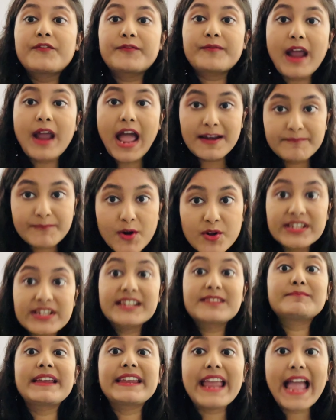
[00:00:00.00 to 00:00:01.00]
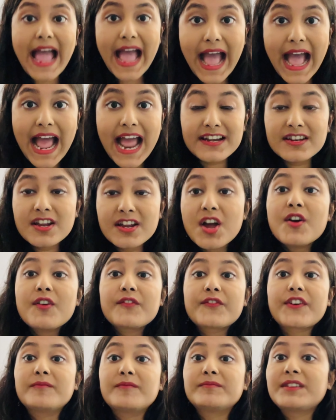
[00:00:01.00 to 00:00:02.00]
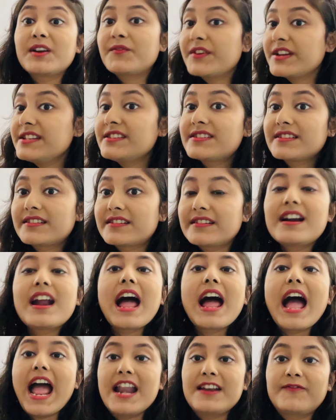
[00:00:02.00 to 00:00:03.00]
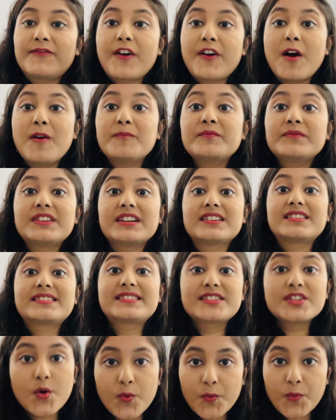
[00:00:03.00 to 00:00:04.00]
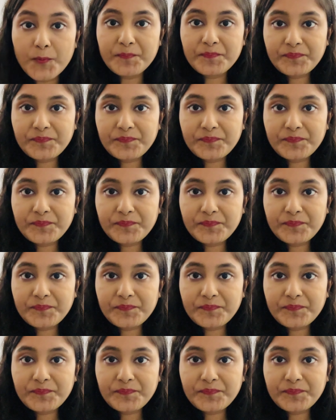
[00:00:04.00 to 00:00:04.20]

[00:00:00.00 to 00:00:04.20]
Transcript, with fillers: and protect my hand from the winter and from the snow.